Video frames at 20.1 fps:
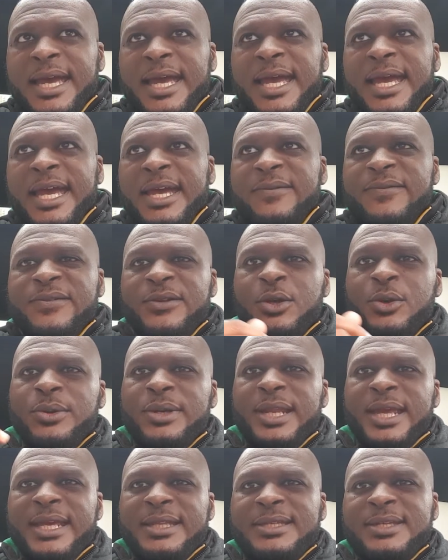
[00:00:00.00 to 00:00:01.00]
If you
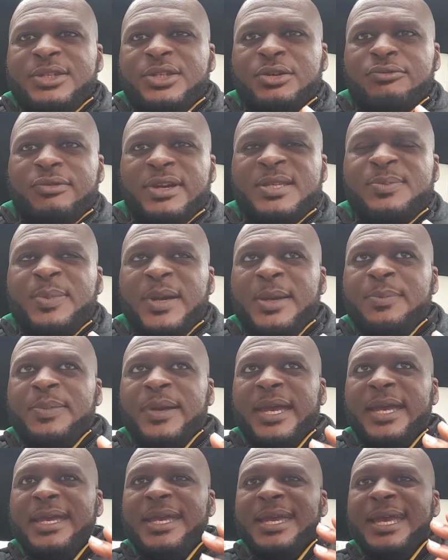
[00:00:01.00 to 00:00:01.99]
needed to rest
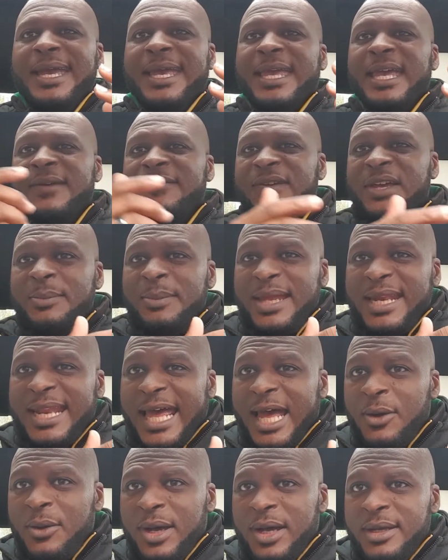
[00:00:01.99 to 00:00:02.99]
Pepe, give him an
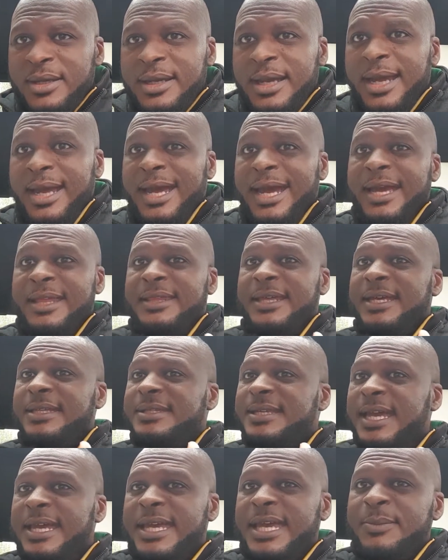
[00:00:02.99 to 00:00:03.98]
hour and then
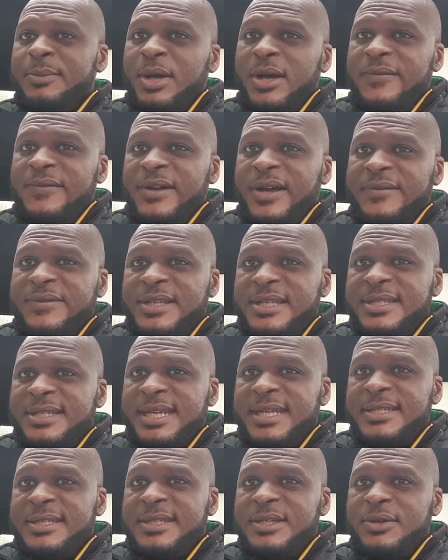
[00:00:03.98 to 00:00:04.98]
take him off after
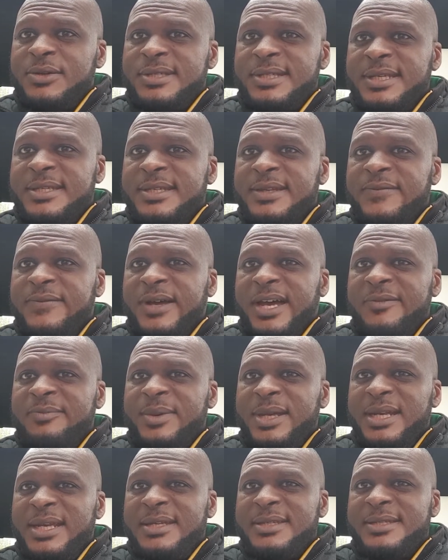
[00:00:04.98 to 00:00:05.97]
60 or 65
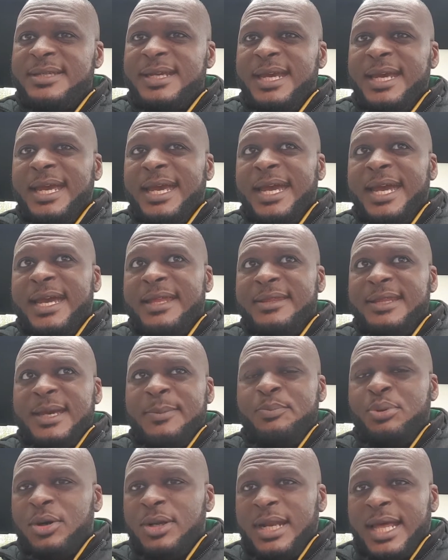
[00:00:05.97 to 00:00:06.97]
minutes. And then
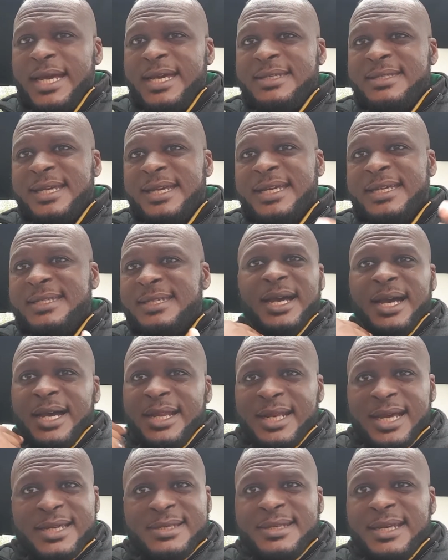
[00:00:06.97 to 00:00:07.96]
put Lacazette, because, and
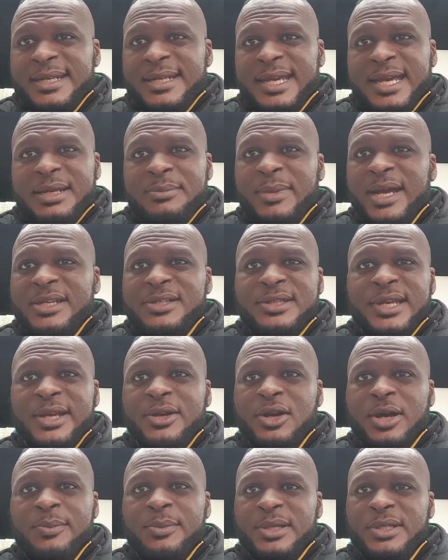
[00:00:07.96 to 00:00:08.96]
I said it in matchday
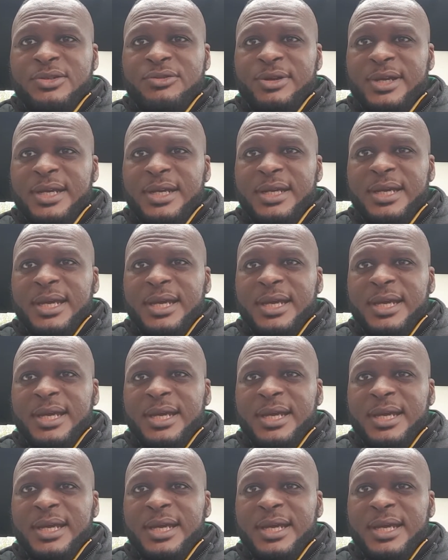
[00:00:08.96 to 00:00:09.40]
commentary